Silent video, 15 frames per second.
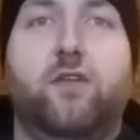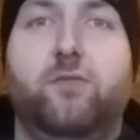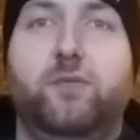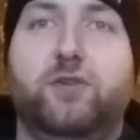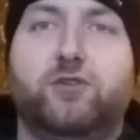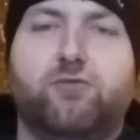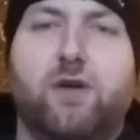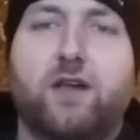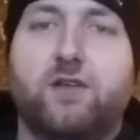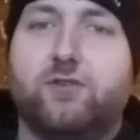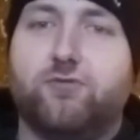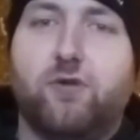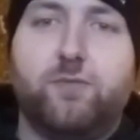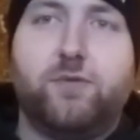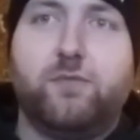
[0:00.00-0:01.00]
I've been drag and
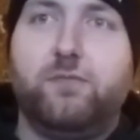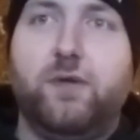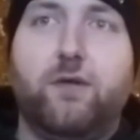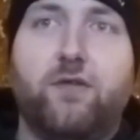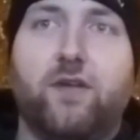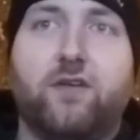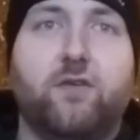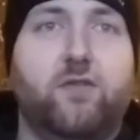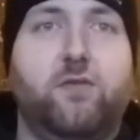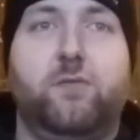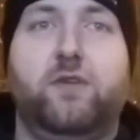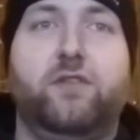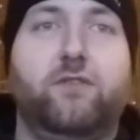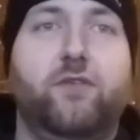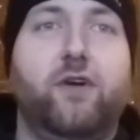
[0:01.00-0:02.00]
dropping music onto
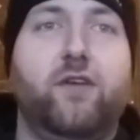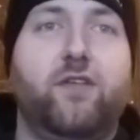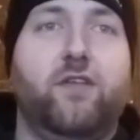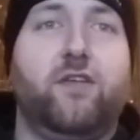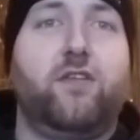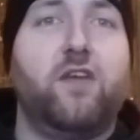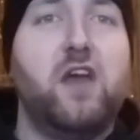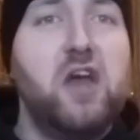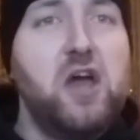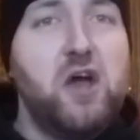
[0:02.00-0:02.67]
my devices